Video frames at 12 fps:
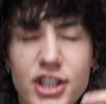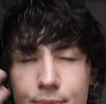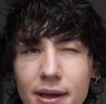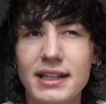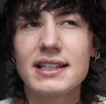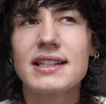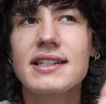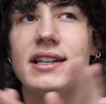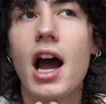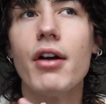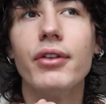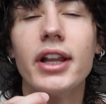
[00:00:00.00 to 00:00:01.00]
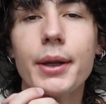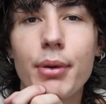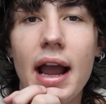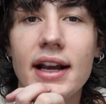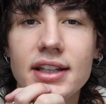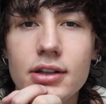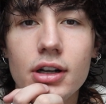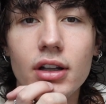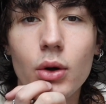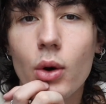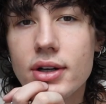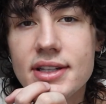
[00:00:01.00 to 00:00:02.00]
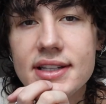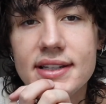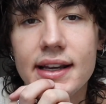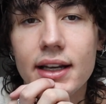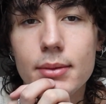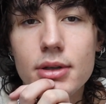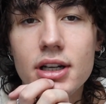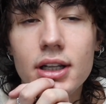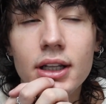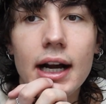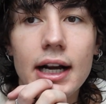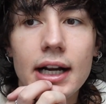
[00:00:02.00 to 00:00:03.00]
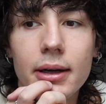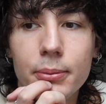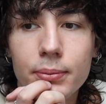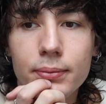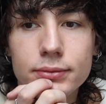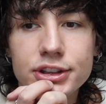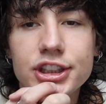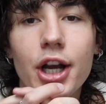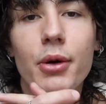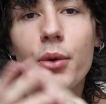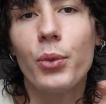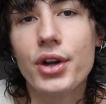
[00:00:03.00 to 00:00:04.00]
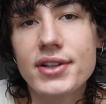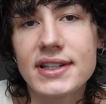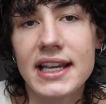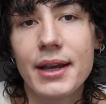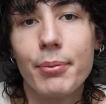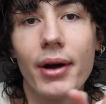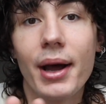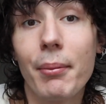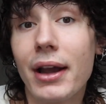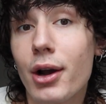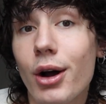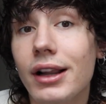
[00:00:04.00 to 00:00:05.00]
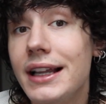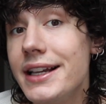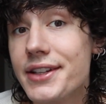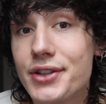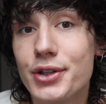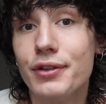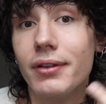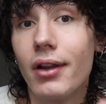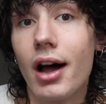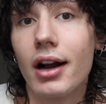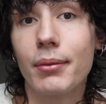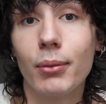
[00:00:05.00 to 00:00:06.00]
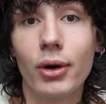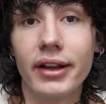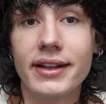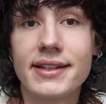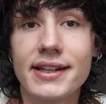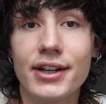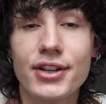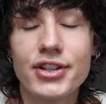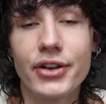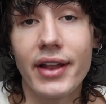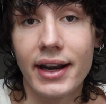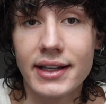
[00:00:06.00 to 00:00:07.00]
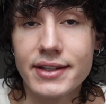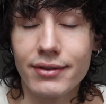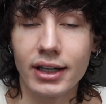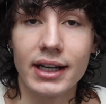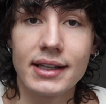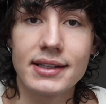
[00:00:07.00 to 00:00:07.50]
Just because it's not really practical or sustainable. So we'll see, but my goal is to vlog more this year, so that is very